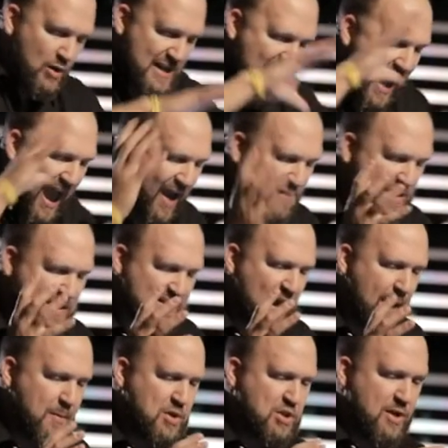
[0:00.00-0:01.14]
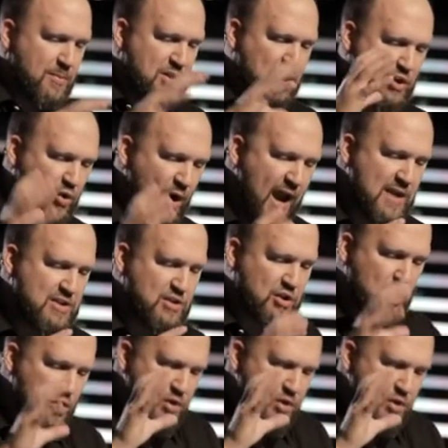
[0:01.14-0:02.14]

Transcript: avid discipleship to Christ through the